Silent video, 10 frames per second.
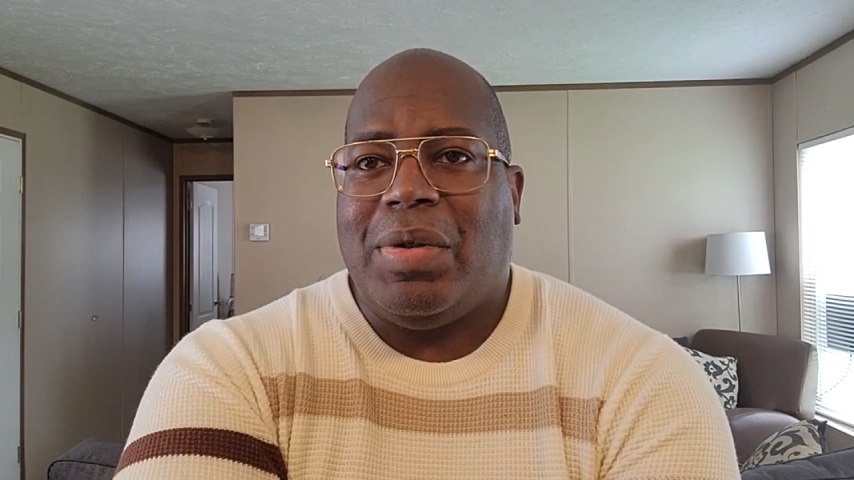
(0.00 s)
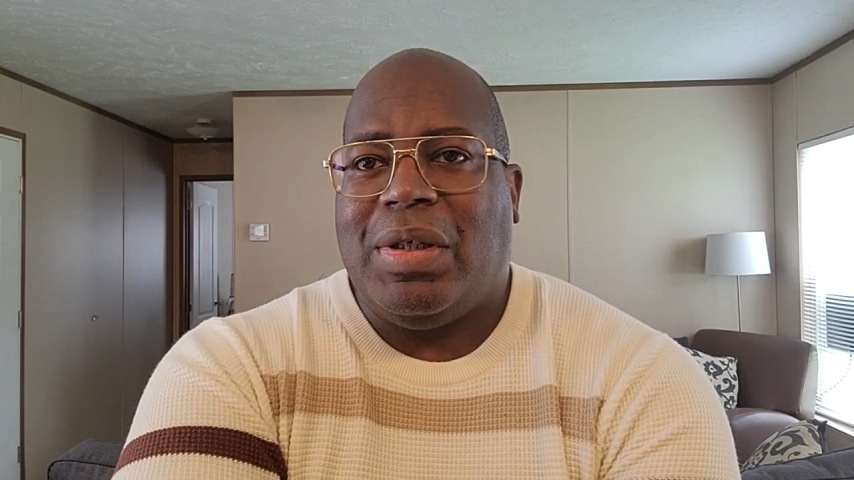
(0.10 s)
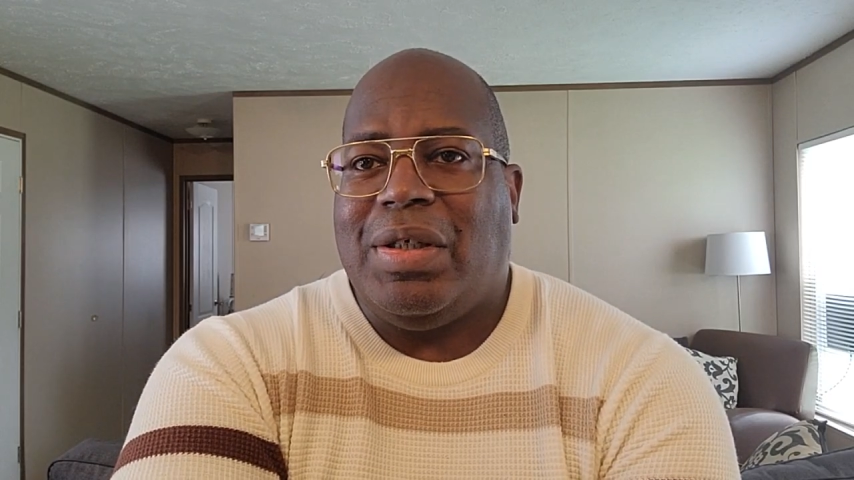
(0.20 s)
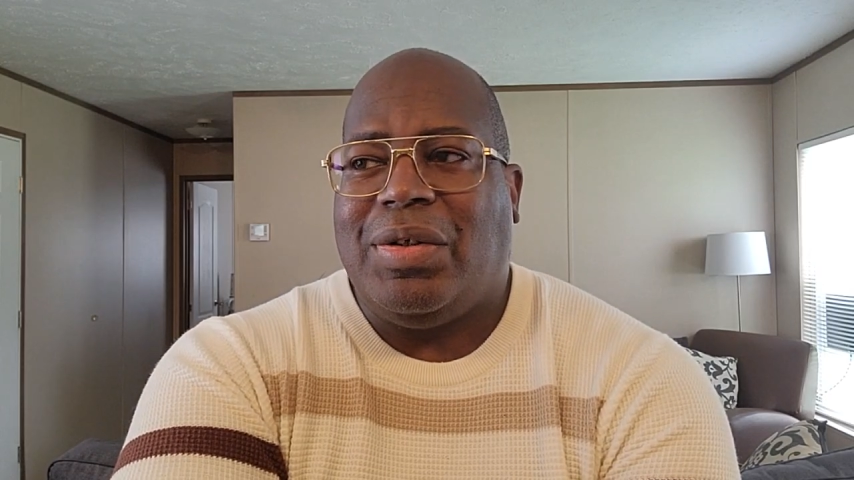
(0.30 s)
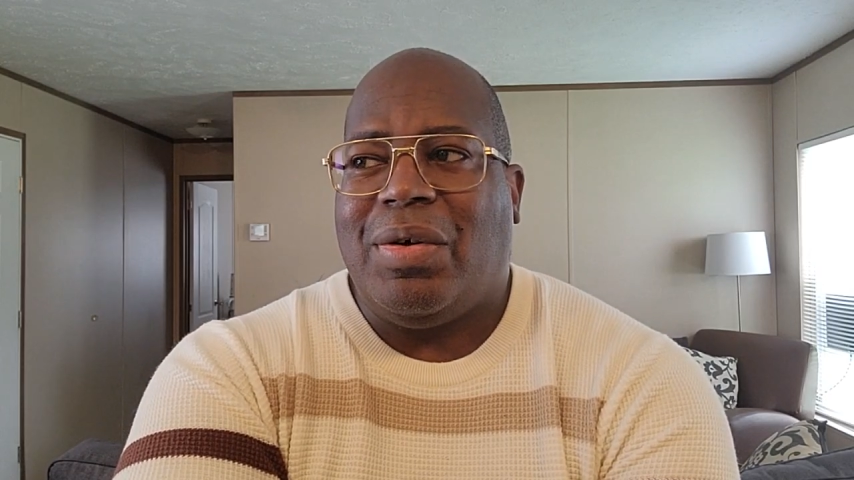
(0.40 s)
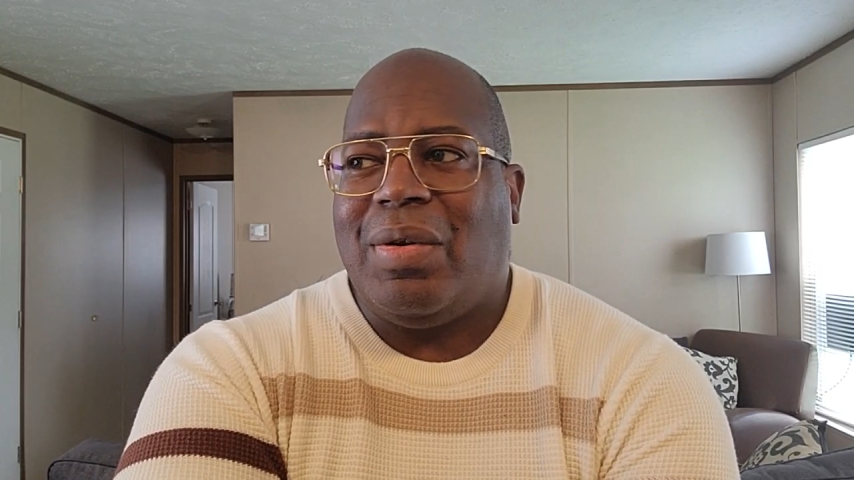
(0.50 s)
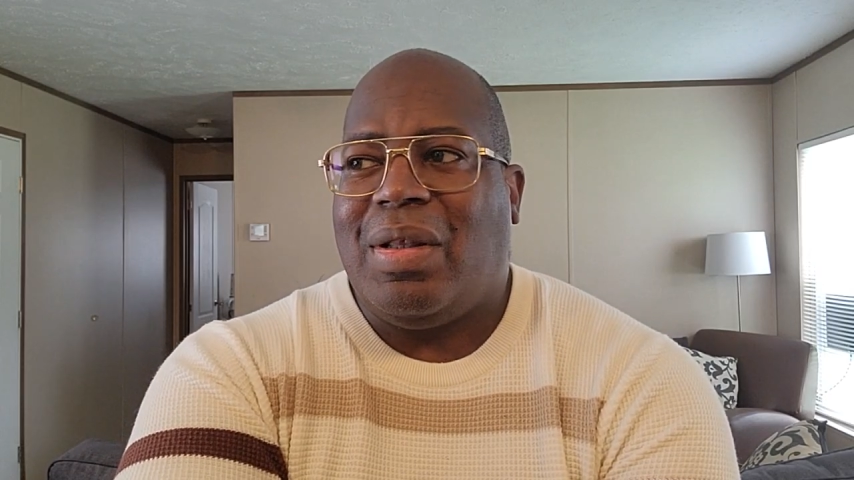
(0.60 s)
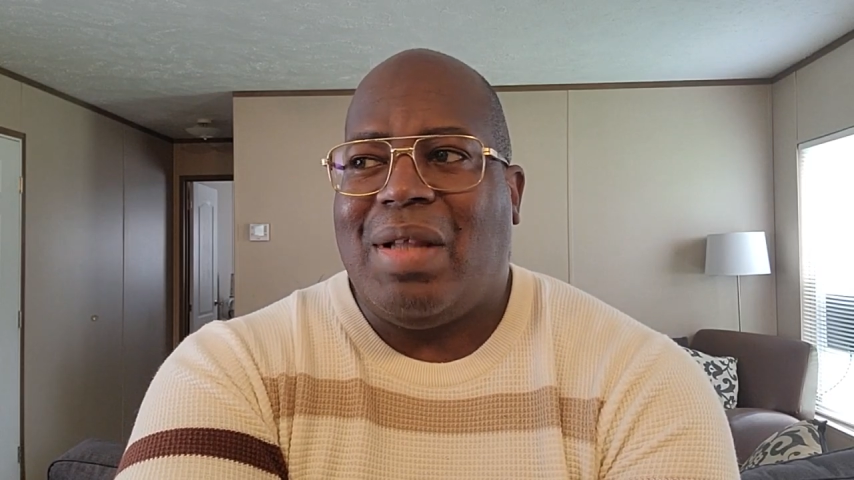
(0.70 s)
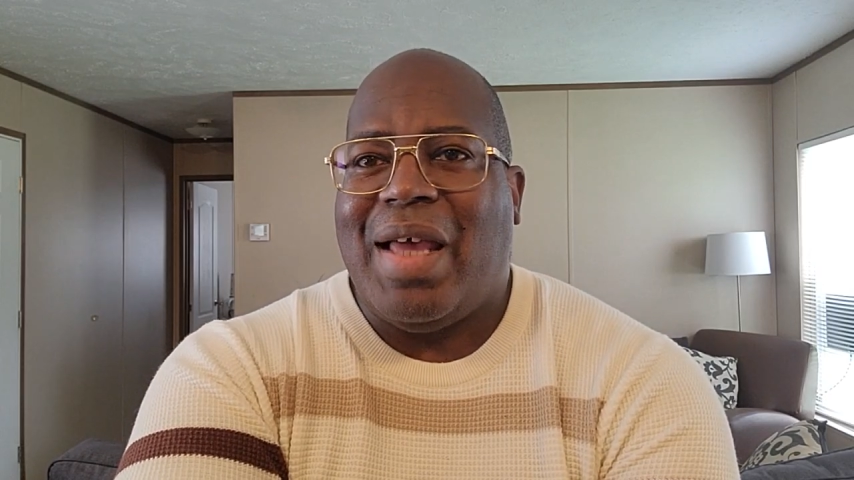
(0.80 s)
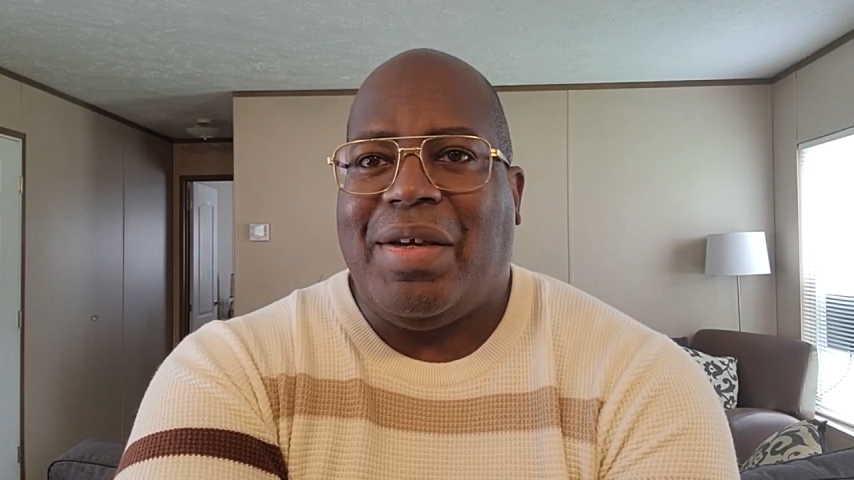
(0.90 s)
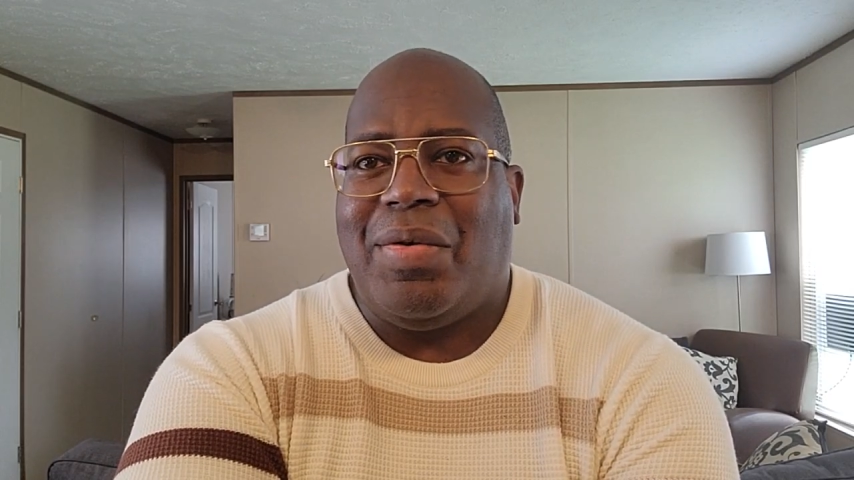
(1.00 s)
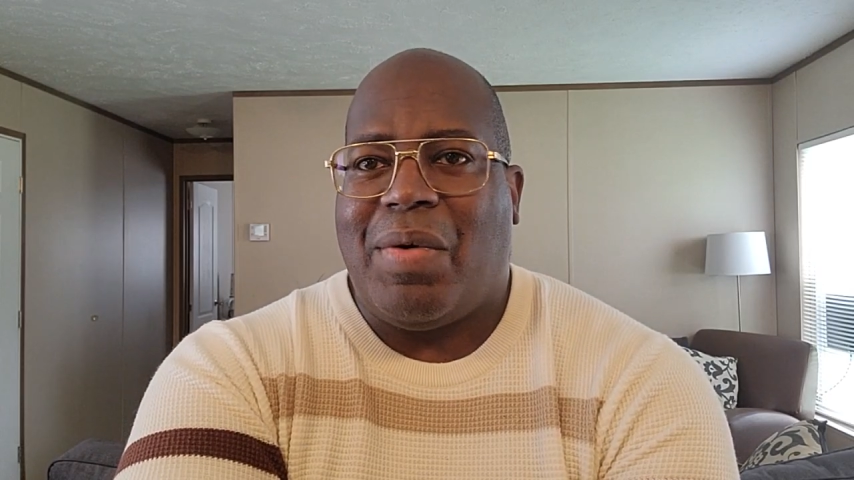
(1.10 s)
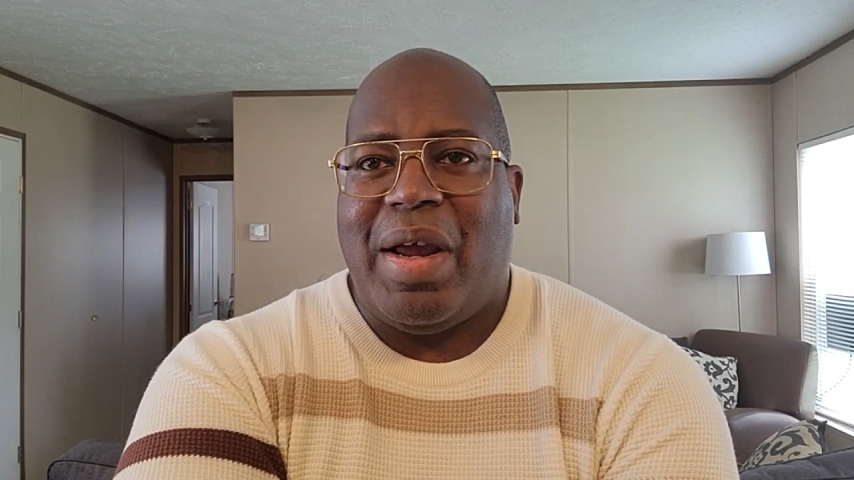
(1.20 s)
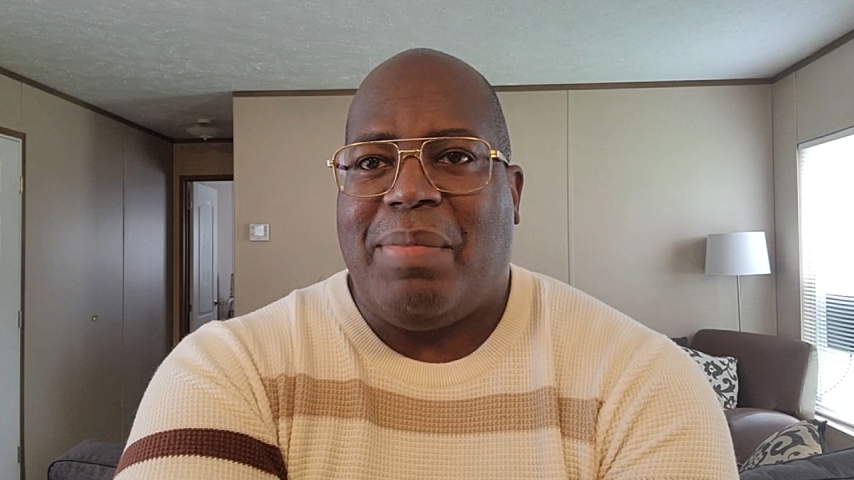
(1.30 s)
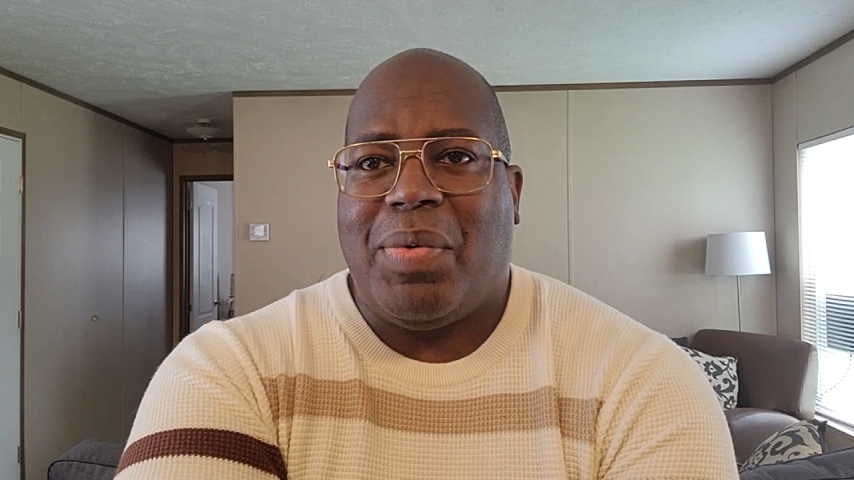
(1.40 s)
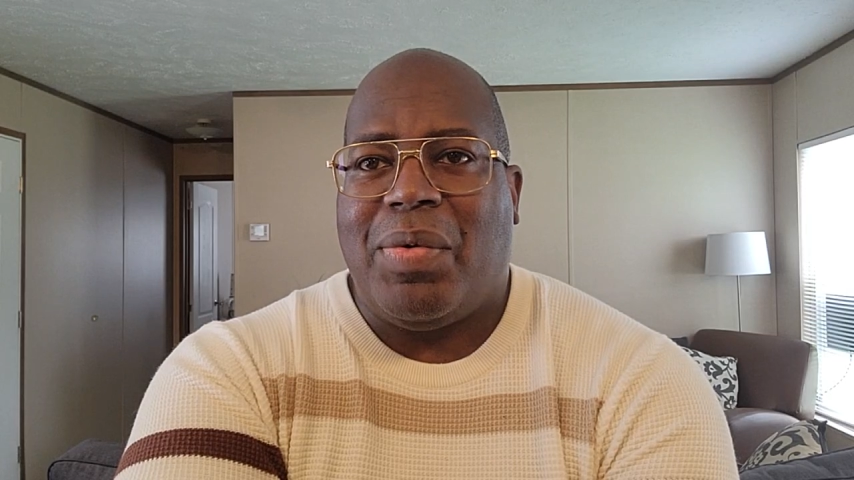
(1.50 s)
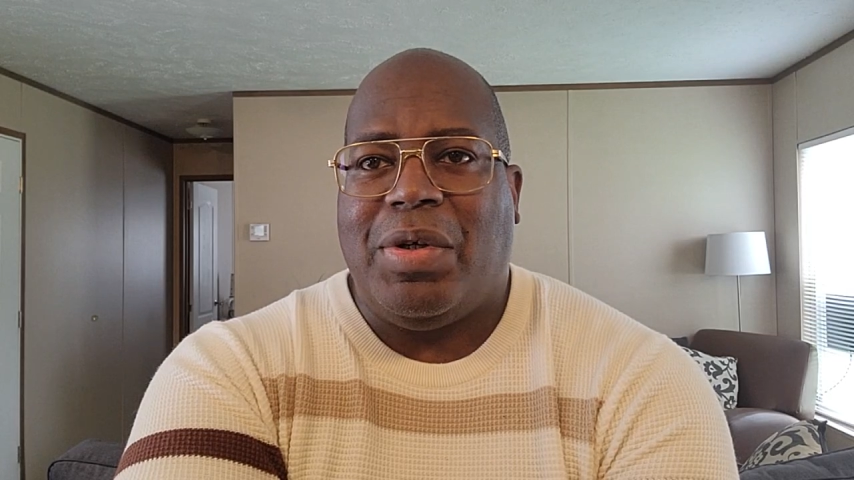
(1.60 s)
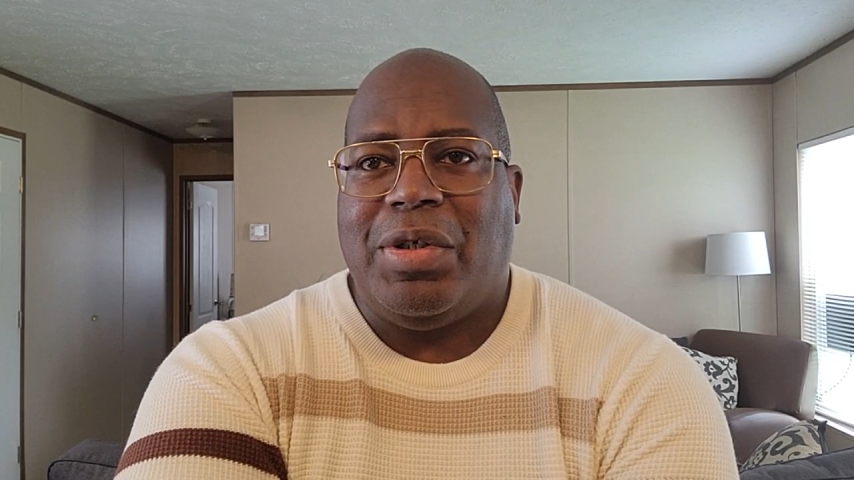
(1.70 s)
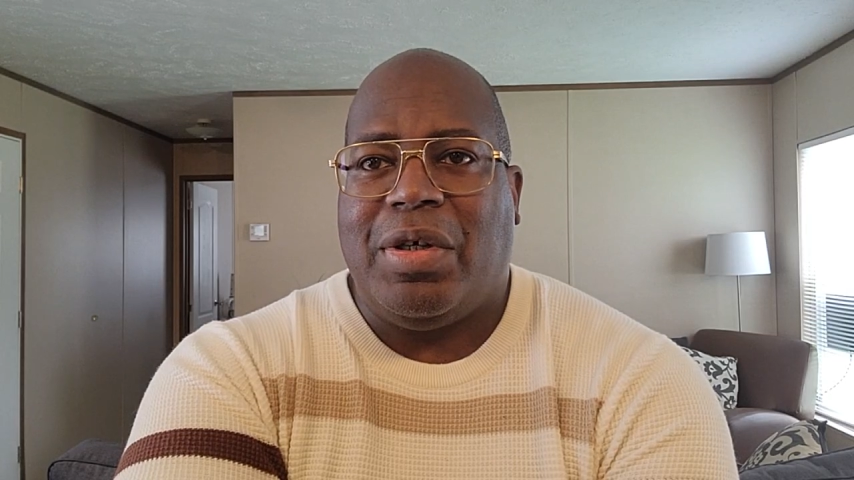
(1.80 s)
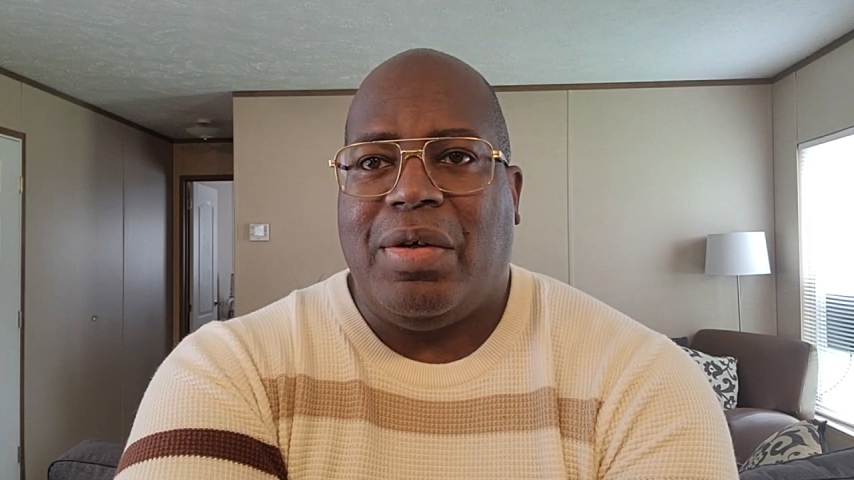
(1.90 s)
these are like Grand
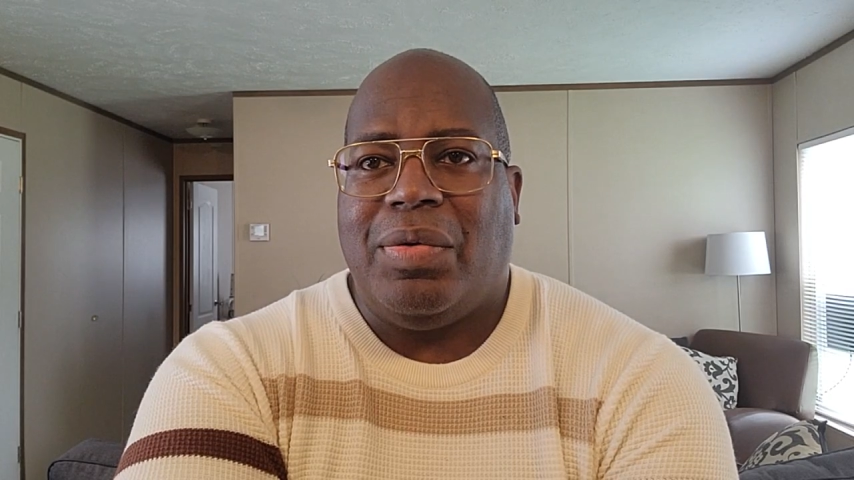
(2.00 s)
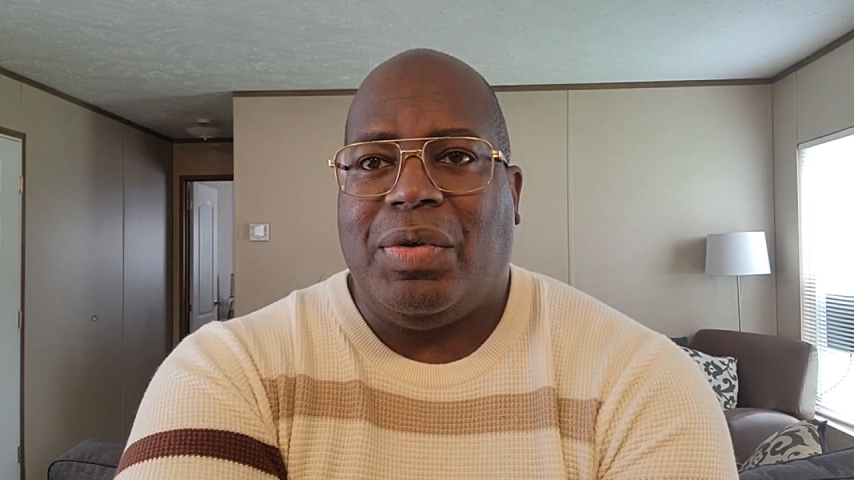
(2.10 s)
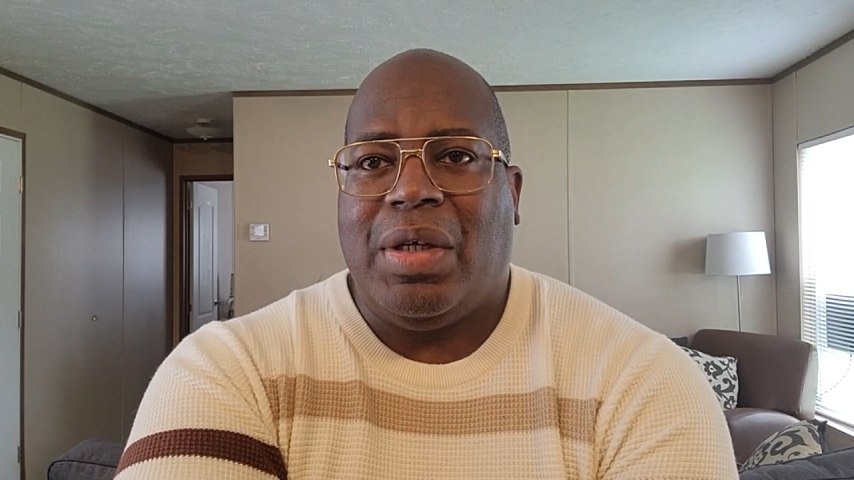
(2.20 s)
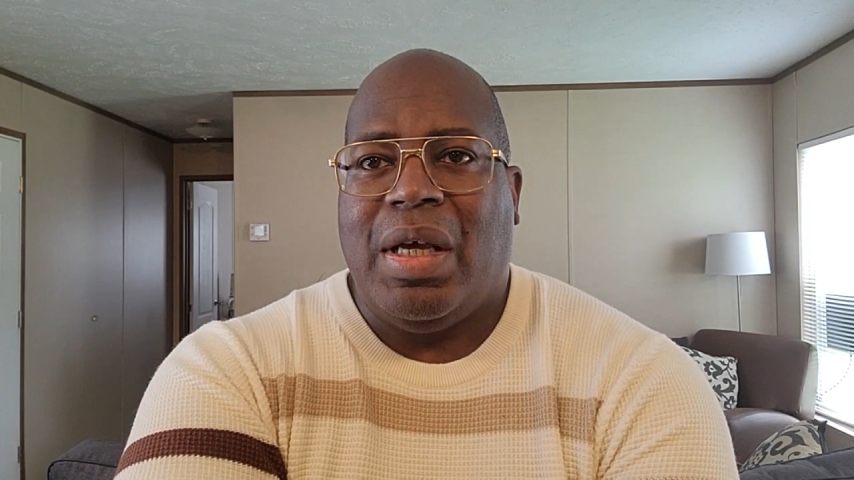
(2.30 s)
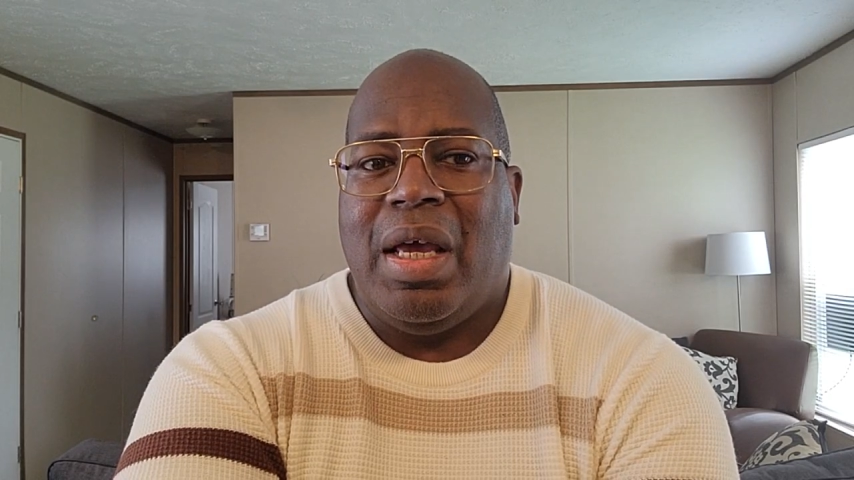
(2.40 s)
Prix shows.